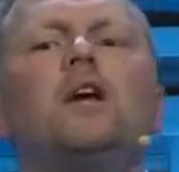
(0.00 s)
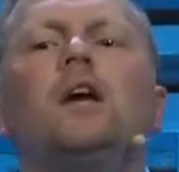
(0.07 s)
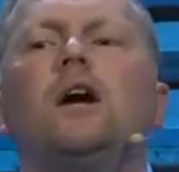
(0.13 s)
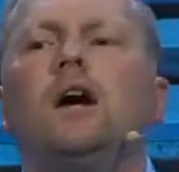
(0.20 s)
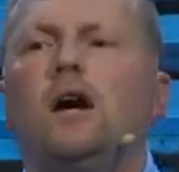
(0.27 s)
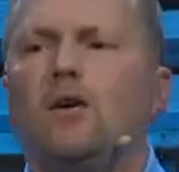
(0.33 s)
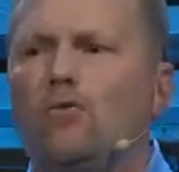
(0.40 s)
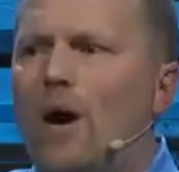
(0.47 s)

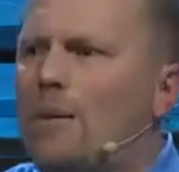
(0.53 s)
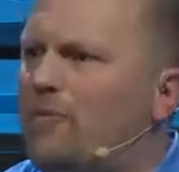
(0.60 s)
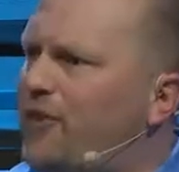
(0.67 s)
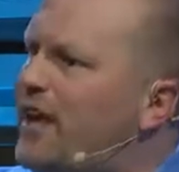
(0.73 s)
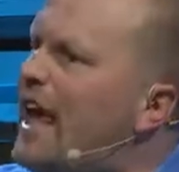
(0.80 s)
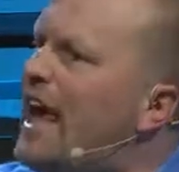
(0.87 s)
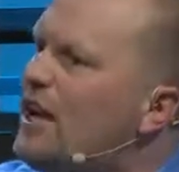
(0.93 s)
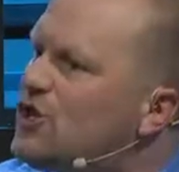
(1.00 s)
uh,
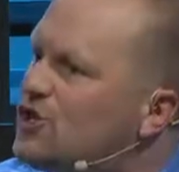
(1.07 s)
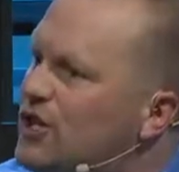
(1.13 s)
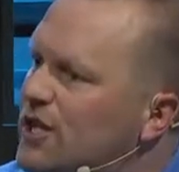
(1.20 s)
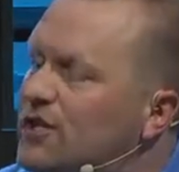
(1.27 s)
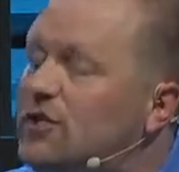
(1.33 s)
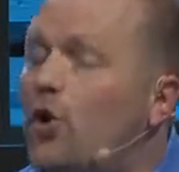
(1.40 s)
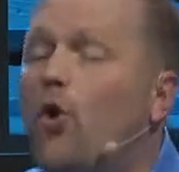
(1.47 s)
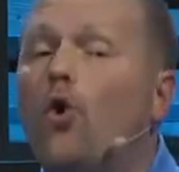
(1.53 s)

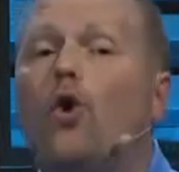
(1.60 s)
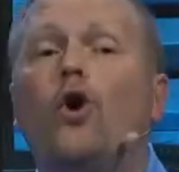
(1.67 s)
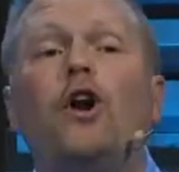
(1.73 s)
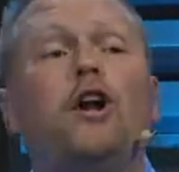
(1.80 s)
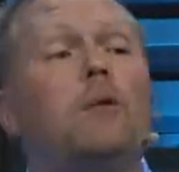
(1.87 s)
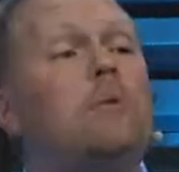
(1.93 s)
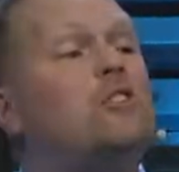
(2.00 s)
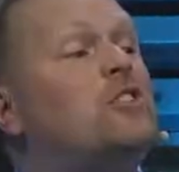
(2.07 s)
ramifications, or
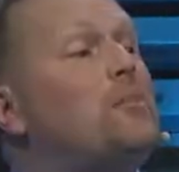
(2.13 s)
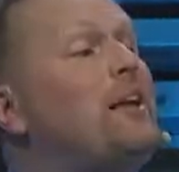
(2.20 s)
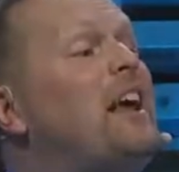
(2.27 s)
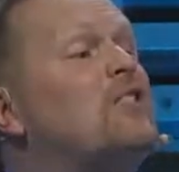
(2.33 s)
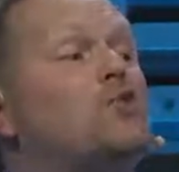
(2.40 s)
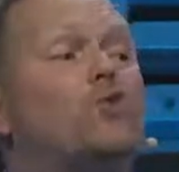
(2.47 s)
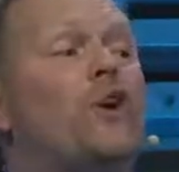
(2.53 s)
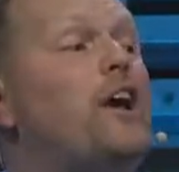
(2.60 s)
it can be something that has great